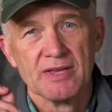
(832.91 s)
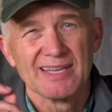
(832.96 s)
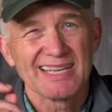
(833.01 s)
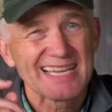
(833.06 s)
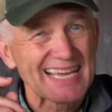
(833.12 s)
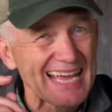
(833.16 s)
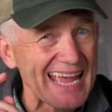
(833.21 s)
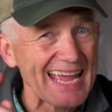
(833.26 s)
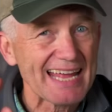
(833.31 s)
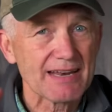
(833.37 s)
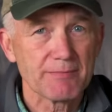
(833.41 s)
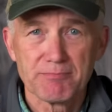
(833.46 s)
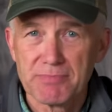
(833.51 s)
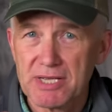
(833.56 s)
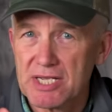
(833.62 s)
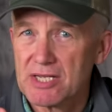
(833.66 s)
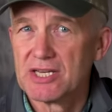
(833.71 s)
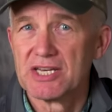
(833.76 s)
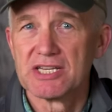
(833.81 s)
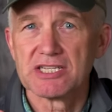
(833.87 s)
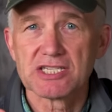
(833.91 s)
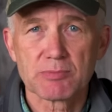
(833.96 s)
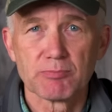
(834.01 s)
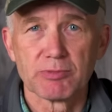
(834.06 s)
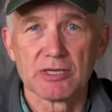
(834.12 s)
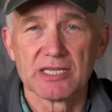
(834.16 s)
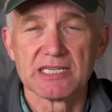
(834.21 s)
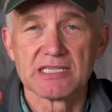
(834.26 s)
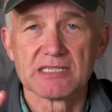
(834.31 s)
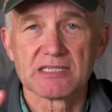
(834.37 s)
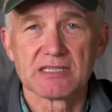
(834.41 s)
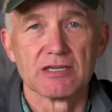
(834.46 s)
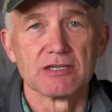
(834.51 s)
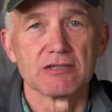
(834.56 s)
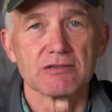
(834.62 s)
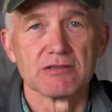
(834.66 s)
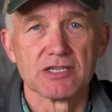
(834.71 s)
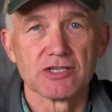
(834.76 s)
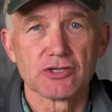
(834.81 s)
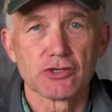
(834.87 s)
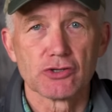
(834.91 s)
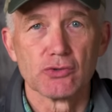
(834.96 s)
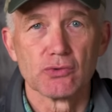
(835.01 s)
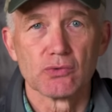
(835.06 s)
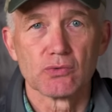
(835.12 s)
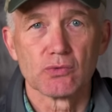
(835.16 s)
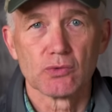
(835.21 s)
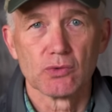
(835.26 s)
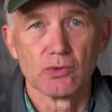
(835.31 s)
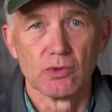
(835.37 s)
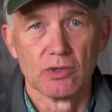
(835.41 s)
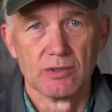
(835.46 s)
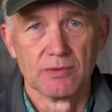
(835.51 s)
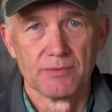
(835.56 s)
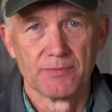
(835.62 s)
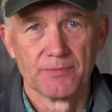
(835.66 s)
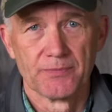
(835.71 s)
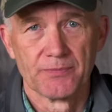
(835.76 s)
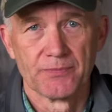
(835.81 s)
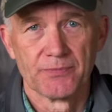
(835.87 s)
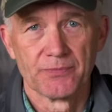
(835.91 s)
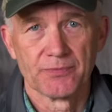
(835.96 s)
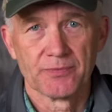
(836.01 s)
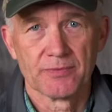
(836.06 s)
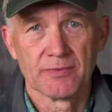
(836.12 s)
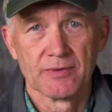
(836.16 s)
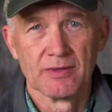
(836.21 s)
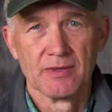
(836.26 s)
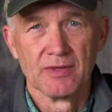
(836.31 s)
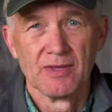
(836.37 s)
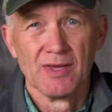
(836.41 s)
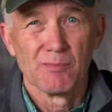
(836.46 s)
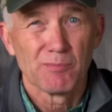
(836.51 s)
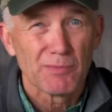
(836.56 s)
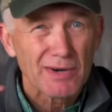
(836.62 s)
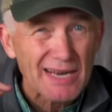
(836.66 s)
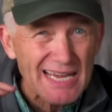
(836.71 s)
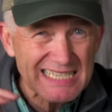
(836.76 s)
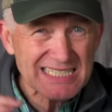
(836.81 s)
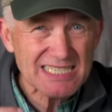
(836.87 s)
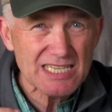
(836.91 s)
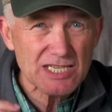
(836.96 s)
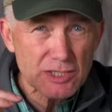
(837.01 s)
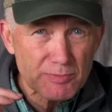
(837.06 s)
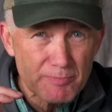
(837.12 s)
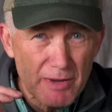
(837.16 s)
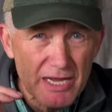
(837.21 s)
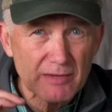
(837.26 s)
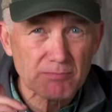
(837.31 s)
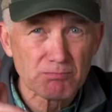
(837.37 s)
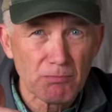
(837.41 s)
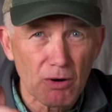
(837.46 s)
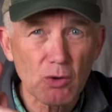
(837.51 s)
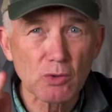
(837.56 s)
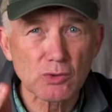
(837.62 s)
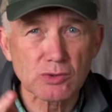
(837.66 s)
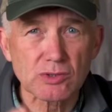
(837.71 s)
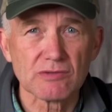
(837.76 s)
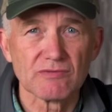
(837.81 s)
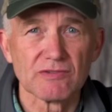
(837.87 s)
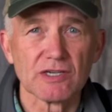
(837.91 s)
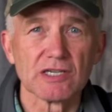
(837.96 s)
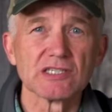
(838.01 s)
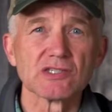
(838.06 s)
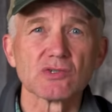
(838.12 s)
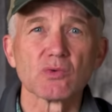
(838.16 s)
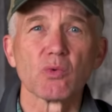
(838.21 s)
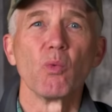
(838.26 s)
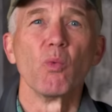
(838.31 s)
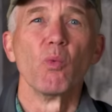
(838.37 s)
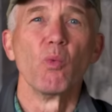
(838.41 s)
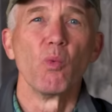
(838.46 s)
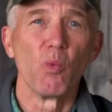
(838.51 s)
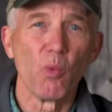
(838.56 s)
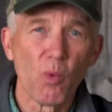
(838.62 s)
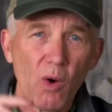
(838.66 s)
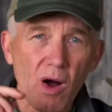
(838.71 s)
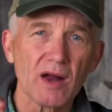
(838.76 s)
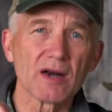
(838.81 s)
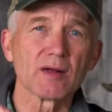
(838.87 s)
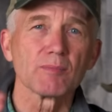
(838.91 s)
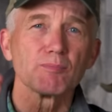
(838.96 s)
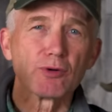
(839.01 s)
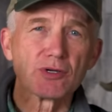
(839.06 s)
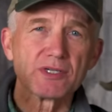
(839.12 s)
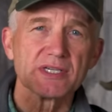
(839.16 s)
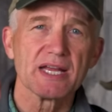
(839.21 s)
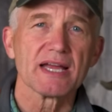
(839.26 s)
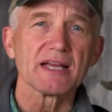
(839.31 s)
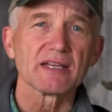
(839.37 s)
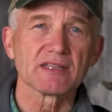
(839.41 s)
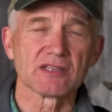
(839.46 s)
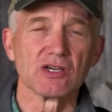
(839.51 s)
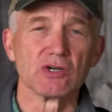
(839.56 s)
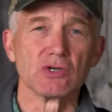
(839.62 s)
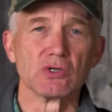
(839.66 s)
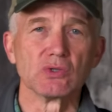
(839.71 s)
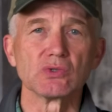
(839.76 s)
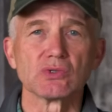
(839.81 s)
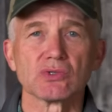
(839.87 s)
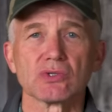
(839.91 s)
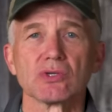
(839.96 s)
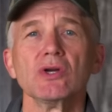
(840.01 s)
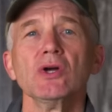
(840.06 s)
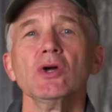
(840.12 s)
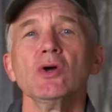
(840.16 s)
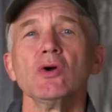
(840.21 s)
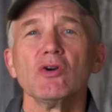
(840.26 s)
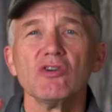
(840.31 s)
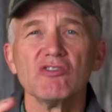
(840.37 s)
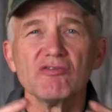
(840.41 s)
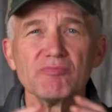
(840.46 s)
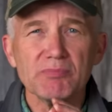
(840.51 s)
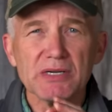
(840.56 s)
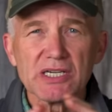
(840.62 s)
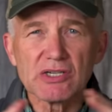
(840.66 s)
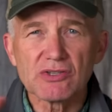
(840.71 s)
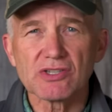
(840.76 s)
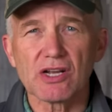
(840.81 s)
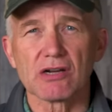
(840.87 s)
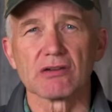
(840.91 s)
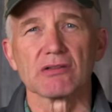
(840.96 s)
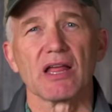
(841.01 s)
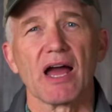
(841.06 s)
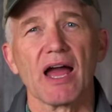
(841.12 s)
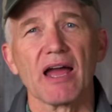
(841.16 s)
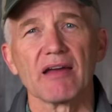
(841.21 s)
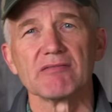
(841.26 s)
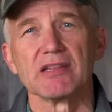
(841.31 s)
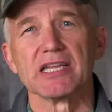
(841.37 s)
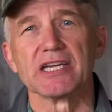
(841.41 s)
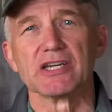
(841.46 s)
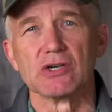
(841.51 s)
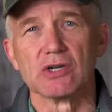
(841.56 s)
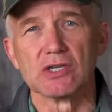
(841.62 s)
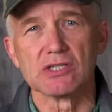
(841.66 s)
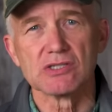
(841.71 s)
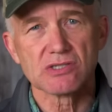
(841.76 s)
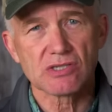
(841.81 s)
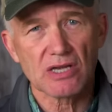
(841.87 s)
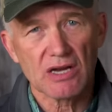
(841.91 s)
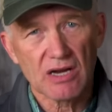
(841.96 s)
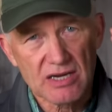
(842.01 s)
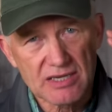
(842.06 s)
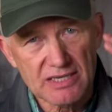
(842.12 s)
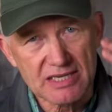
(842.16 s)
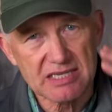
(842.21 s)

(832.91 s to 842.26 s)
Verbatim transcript: can't be displaced under this new rule. But I suspect most of us want to protect those who've built their livelihoods on